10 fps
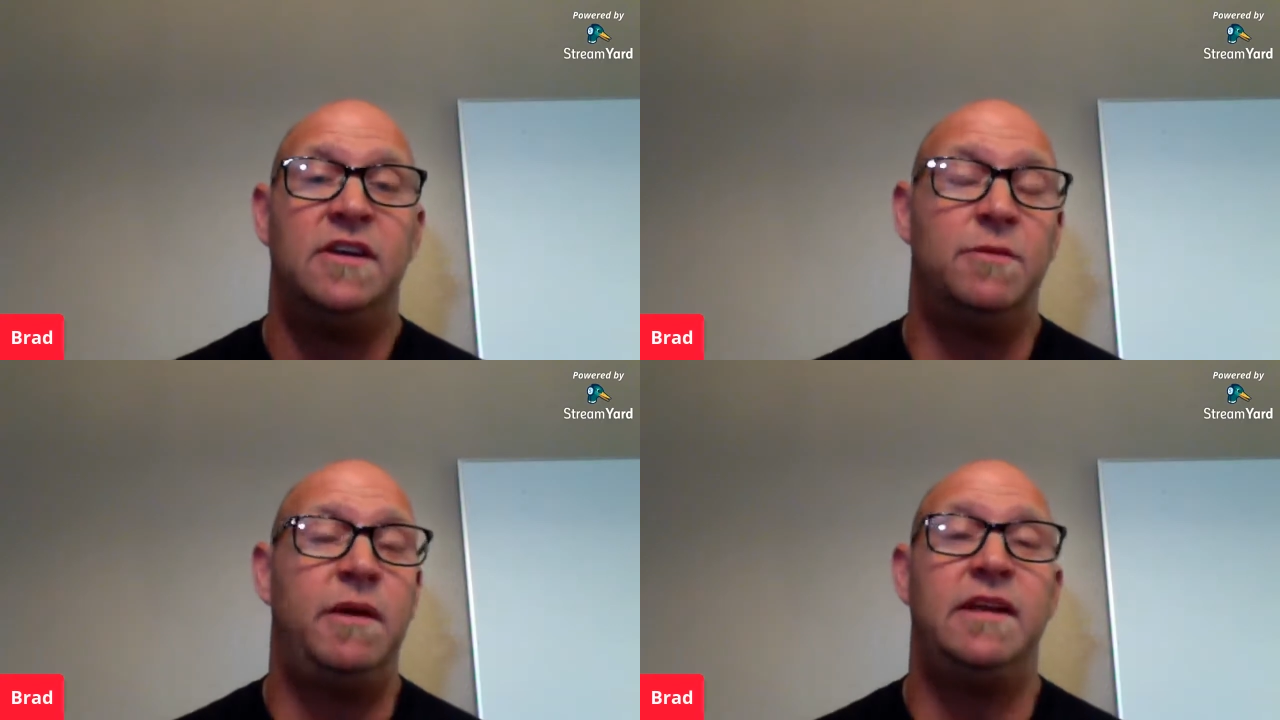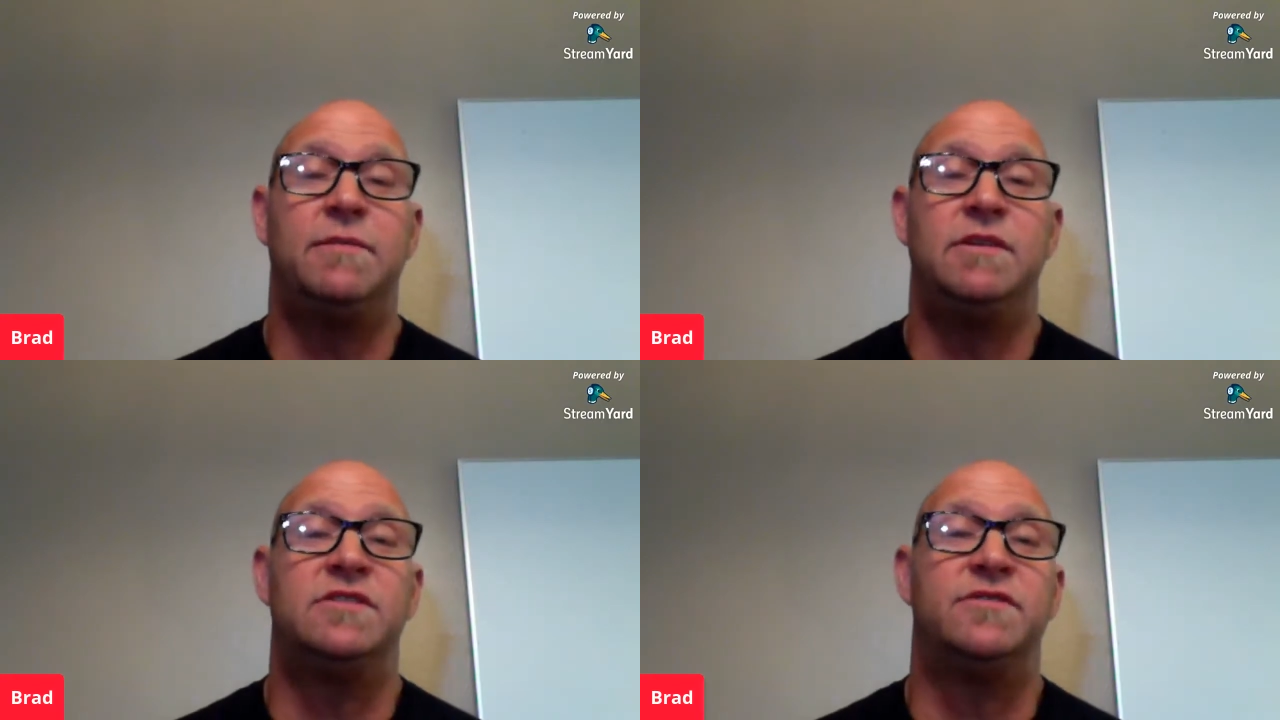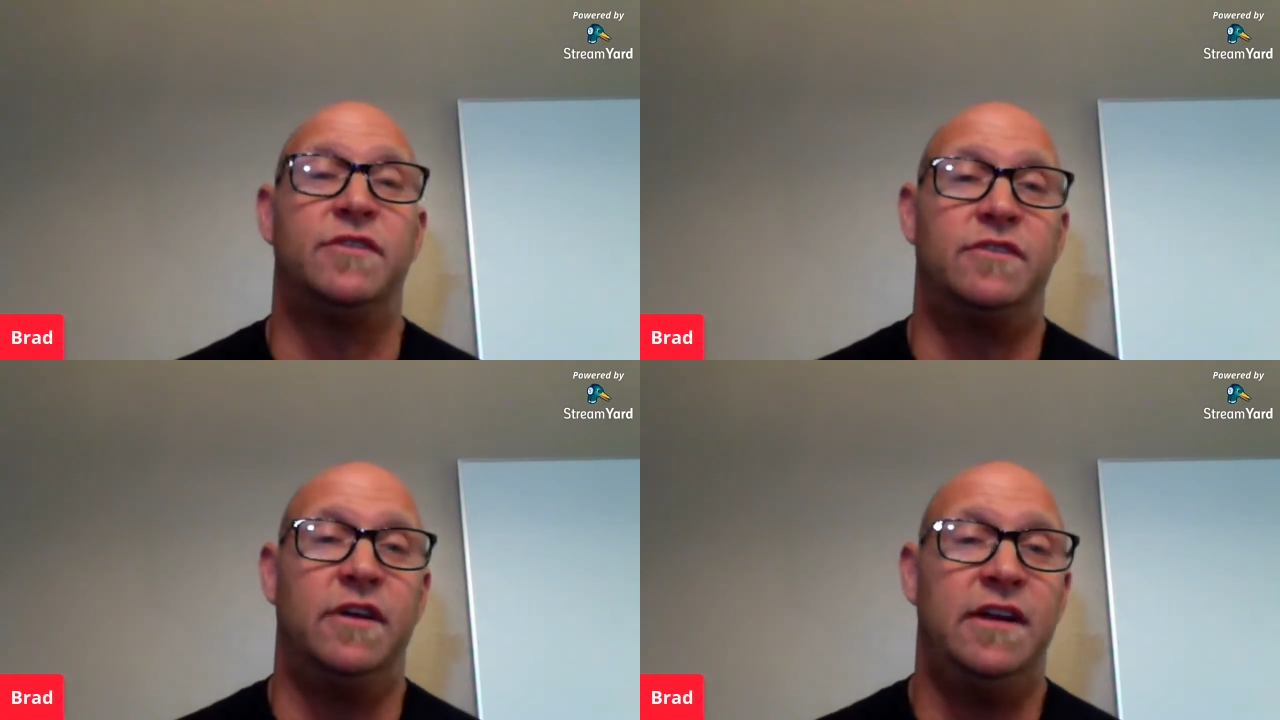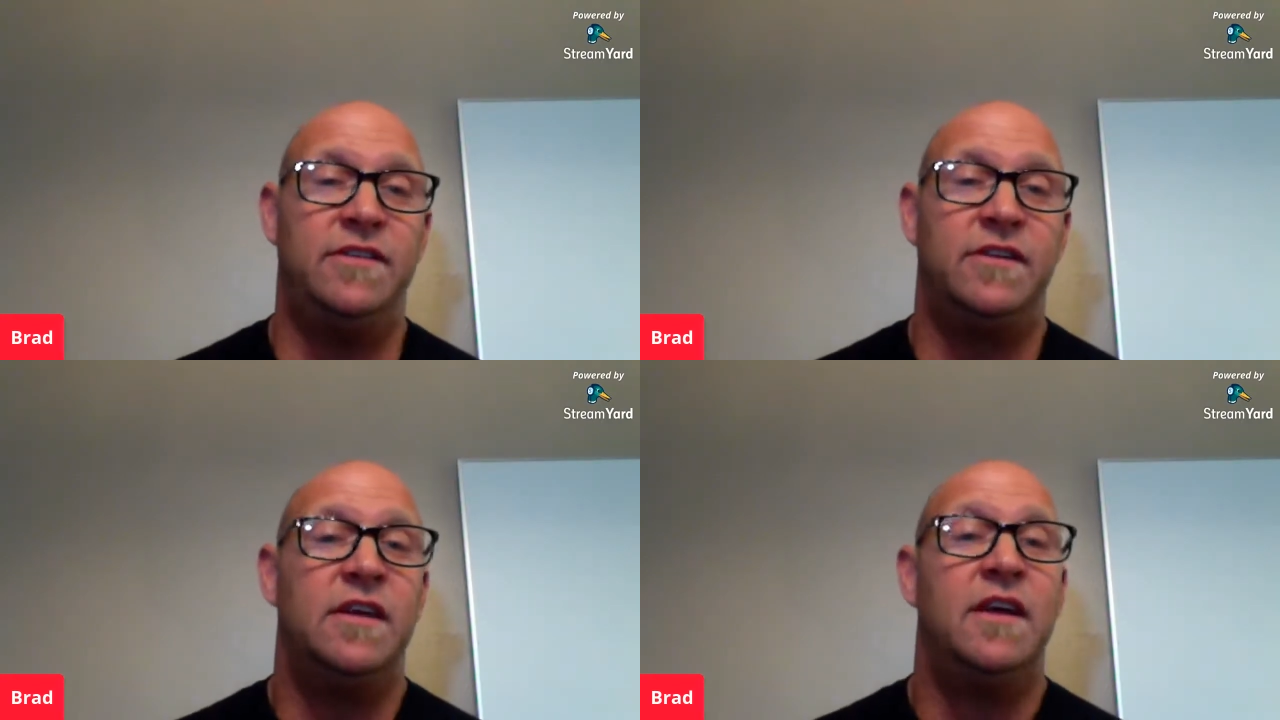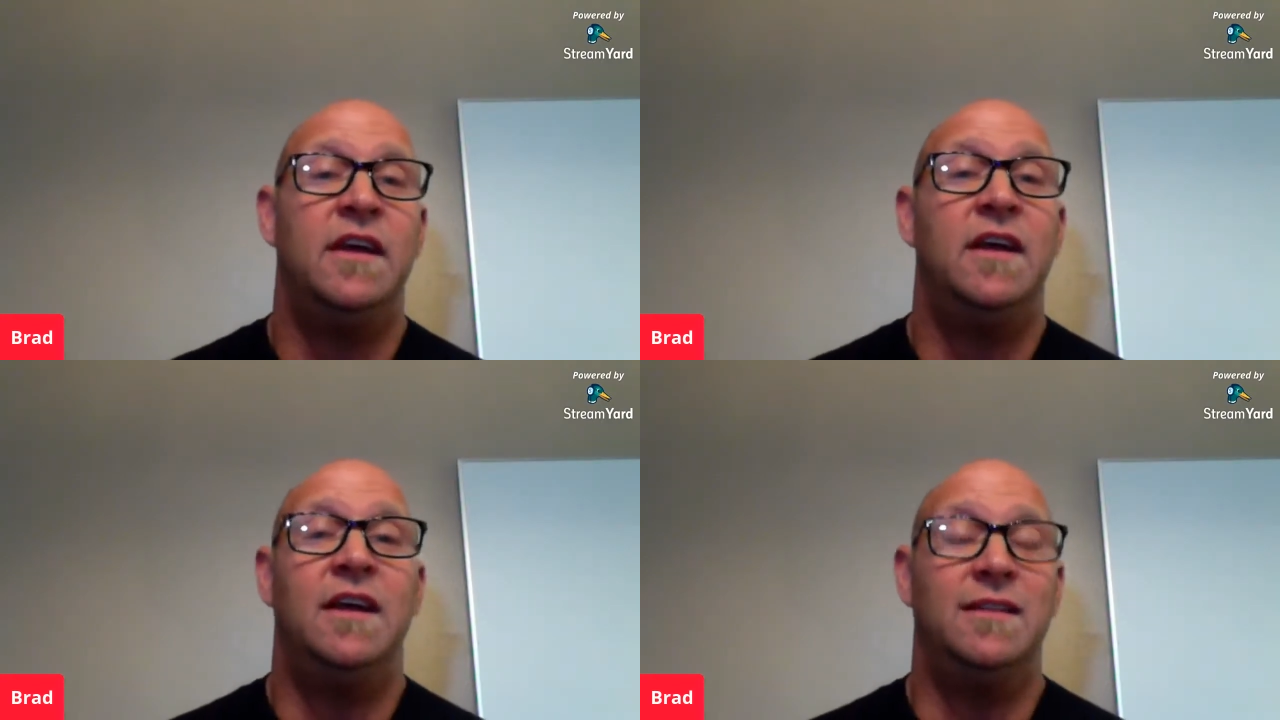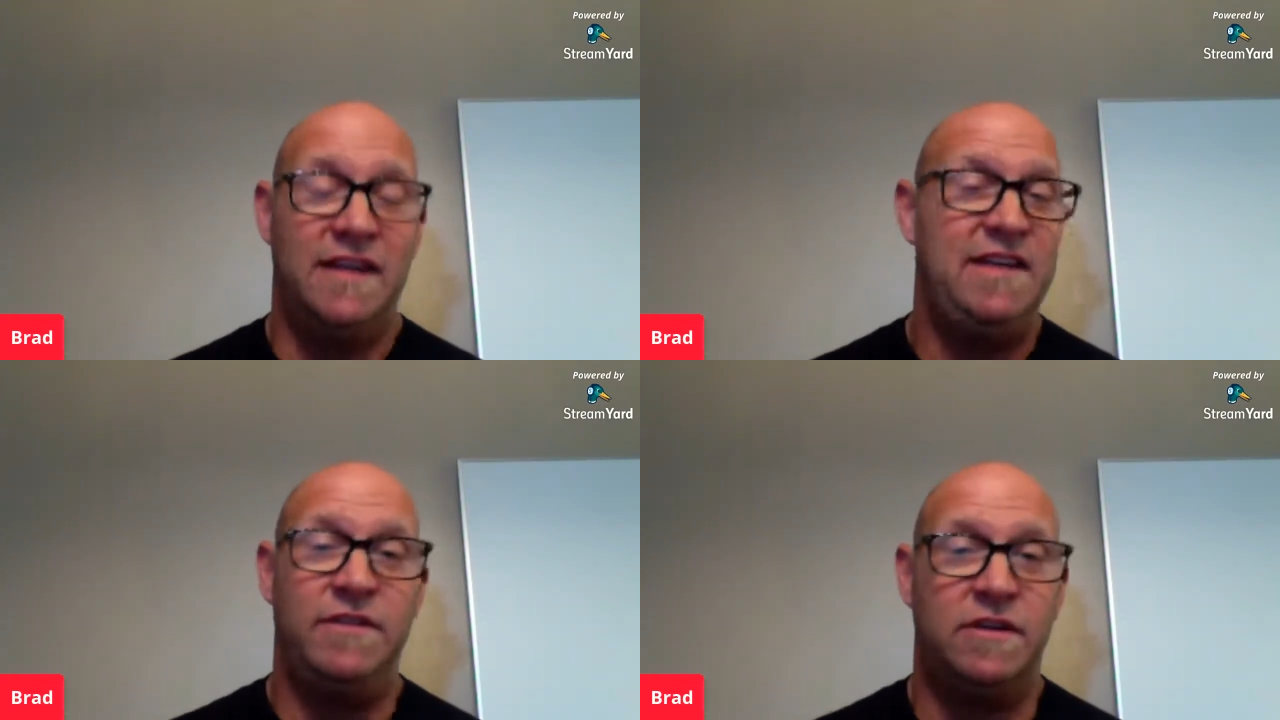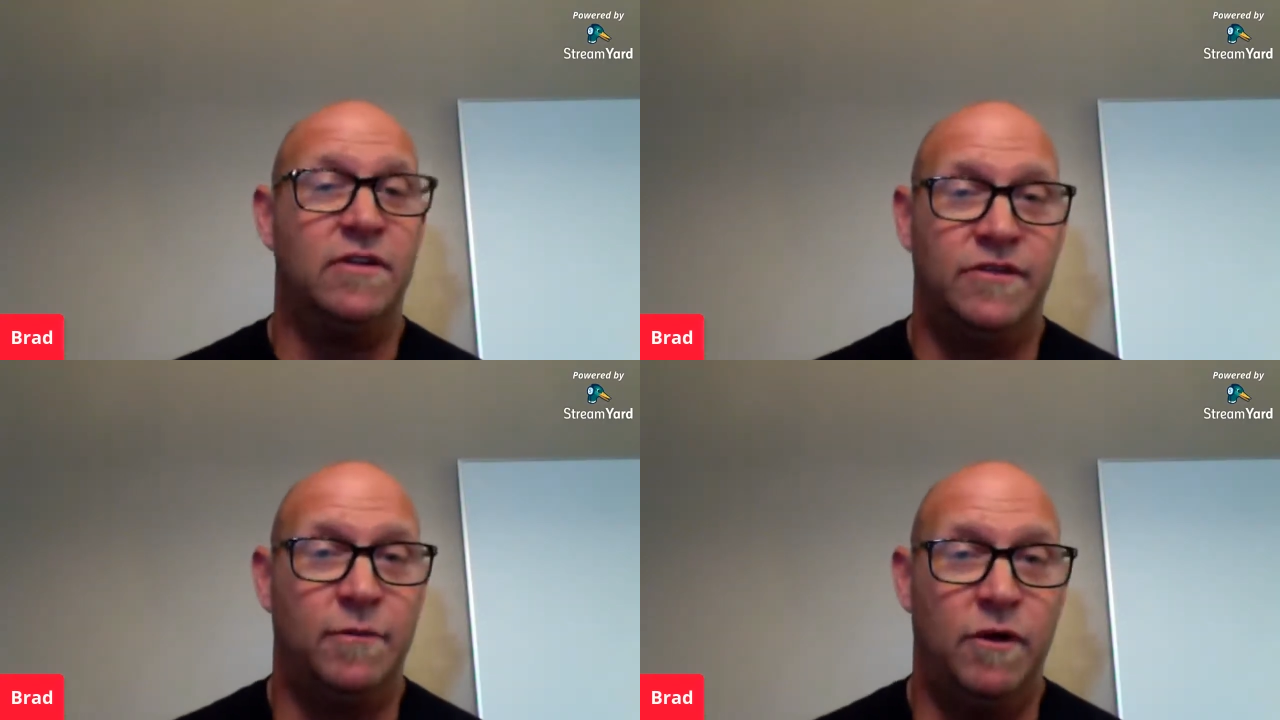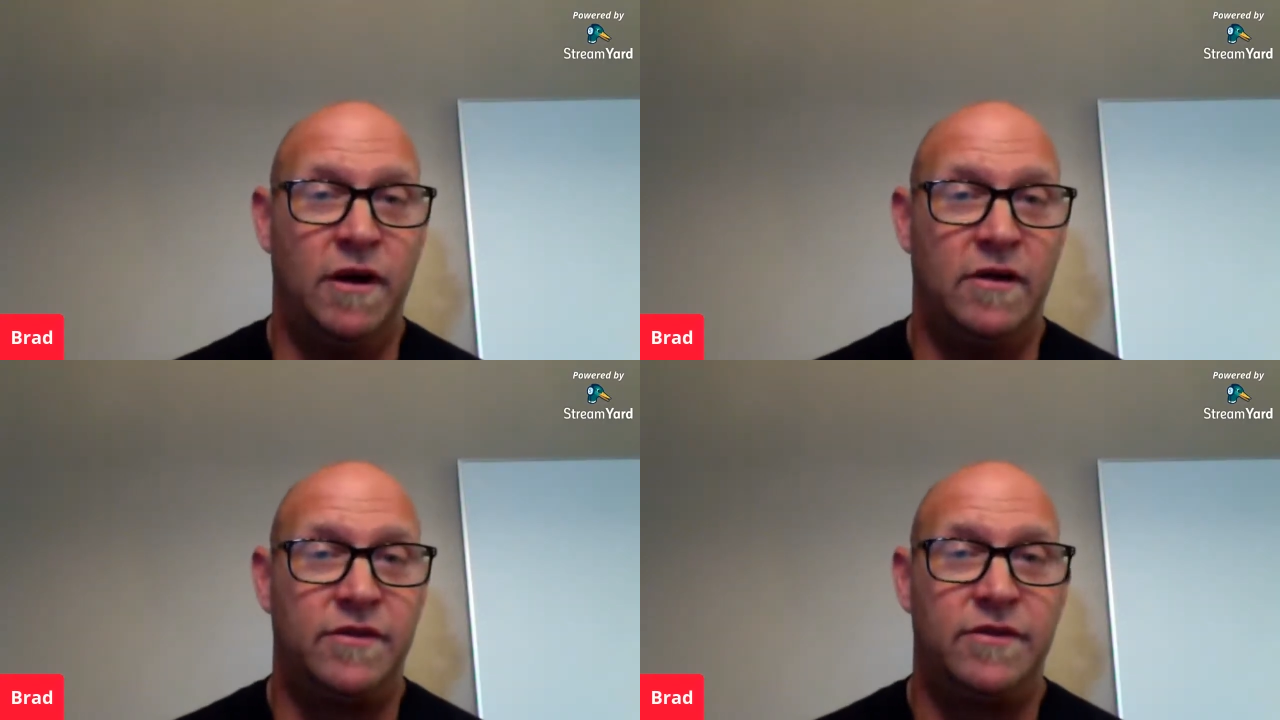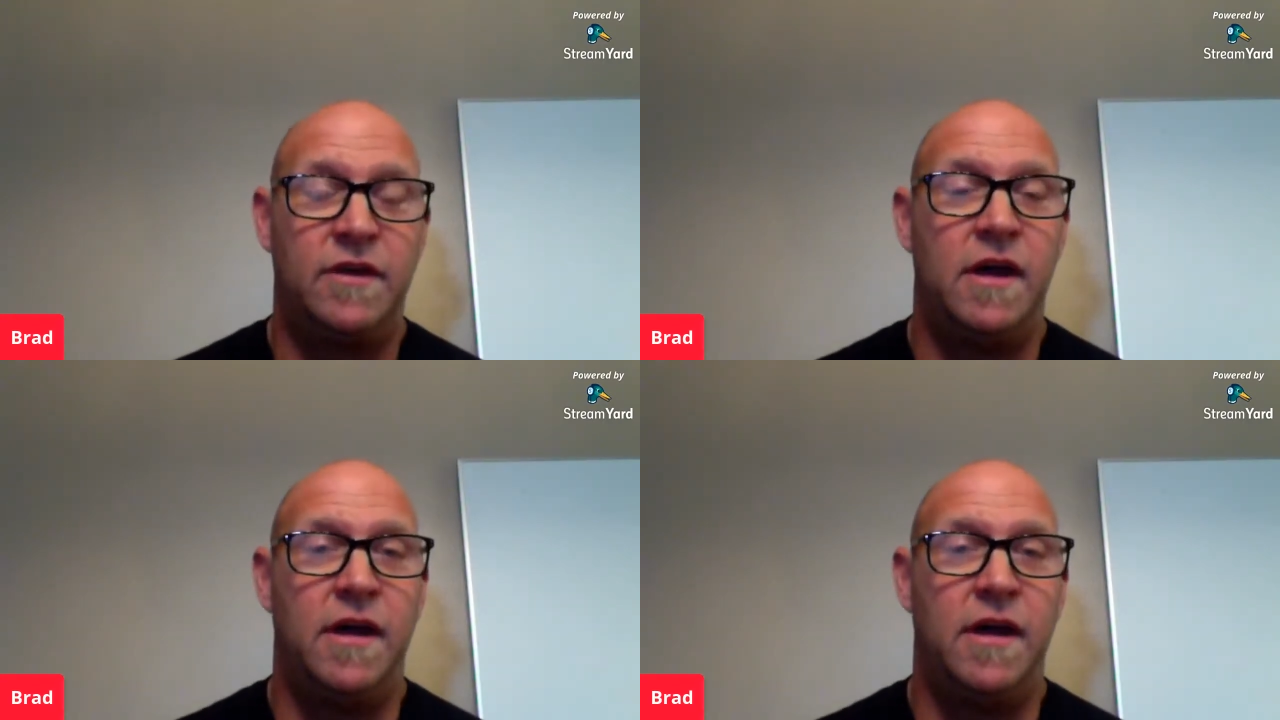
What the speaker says: you're paying commissions for trades, leave and go somewhere else.